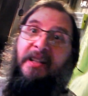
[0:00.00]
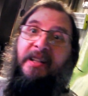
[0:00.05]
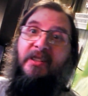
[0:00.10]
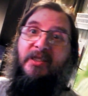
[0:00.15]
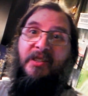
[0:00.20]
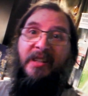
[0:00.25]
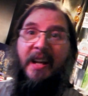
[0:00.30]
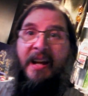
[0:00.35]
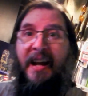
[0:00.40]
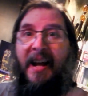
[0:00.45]

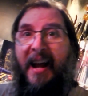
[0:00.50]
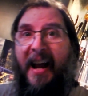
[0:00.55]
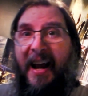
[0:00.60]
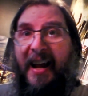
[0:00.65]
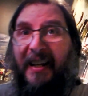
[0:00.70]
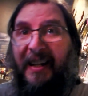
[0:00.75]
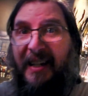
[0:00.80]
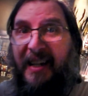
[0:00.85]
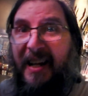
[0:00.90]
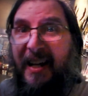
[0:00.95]
list,
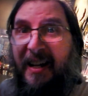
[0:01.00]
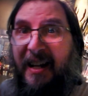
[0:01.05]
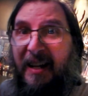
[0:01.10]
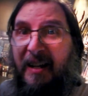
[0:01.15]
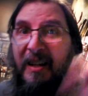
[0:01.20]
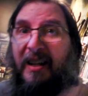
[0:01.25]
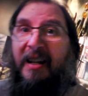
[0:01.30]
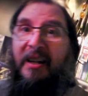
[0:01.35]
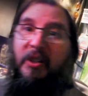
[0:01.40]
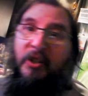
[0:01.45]
and get
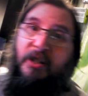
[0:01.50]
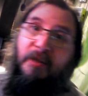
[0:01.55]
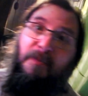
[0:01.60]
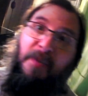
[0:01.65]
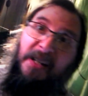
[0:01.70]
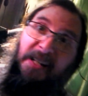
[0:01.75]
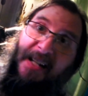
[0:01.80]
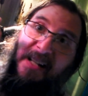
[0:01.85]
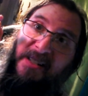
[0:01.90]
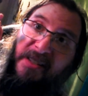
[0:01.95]
it
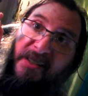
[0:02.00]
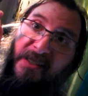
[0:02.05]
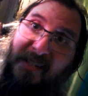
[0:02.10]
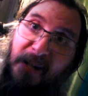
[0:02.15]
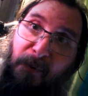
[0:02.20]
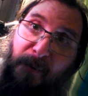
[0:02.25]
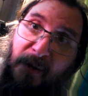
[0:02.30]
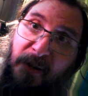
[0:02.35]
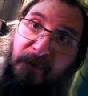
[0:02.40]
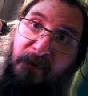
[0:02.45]
just because
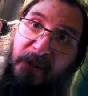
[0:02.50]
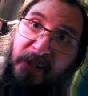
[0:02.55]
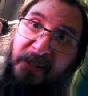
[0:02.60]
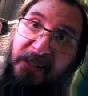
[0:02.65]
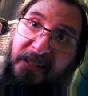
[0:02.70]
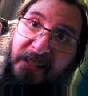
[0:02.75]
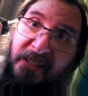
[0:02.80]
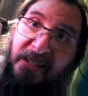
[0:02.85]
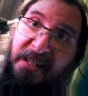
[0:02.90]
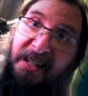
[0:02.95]
someone
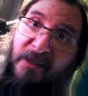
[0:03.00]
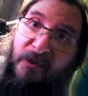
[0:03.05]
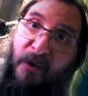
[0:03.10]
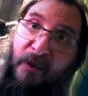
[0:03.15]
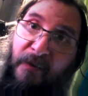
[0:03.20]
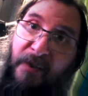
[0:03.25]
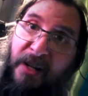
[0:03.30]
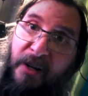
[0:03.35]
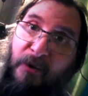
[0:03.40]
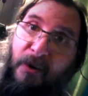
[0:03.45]
wanted to see a
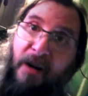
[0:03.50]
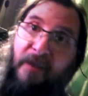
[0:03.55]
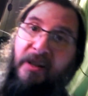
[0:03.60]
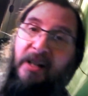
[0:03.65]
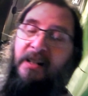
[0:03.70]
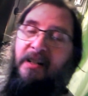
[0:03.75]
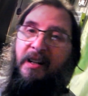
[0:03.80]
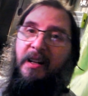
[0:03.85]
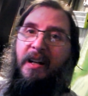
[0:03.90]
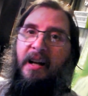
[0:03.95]
review of
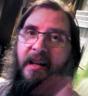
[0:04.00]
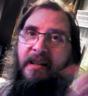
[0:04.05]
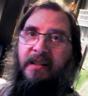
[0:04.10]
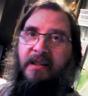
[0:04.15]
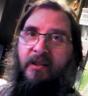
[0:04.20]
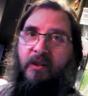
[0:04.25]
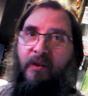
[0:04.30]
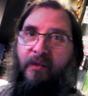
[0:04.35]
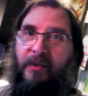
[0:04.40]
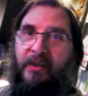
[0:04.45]
it.
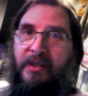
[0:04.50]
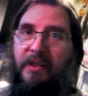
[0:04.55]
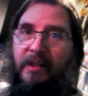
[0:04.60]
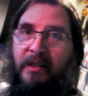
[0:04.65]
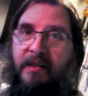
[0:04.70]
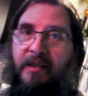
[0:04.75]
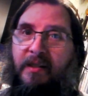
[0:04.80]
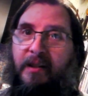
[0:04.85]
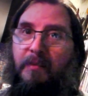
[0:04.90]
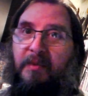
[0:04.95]
And then all of a
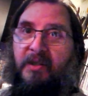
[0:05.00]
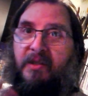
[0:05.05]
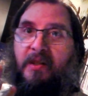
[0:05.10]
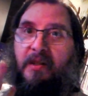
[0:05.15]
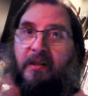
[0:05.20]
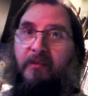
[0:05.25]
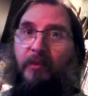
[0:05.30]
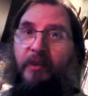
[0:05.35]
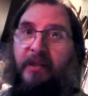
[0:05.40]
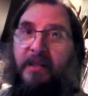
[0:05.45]
sudden, I'm
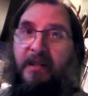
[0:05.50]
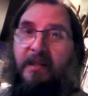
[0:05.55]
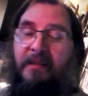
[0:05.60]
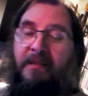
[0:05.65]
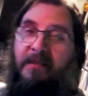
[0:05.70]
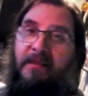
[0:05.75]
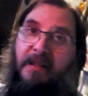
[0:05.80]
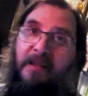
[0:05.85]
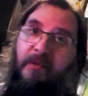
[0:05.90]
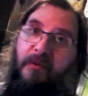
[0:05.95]
stuck with it,
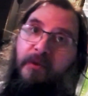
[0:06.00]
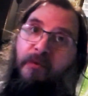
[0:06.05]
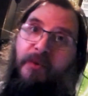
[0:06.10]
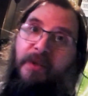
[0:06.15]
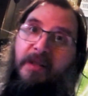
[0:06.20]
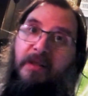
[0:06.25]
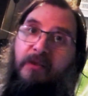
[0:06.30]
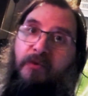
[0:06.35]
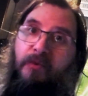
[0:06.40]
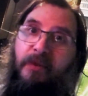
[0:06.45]
and I don't know
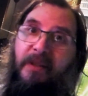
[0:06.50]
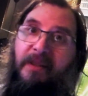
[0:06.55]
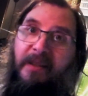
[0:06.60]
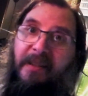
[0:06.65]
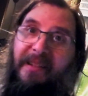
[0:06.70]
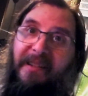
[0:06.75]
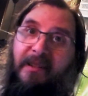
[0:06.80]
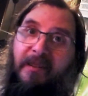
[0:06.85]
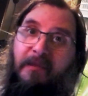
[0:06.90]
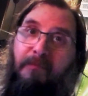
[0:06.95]
what to do with
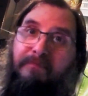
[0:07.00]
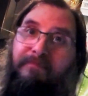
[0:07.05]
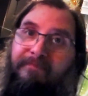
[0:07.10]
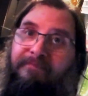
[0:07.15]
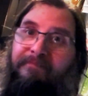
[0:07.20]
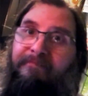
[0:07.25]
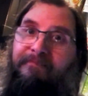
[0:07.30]
it later.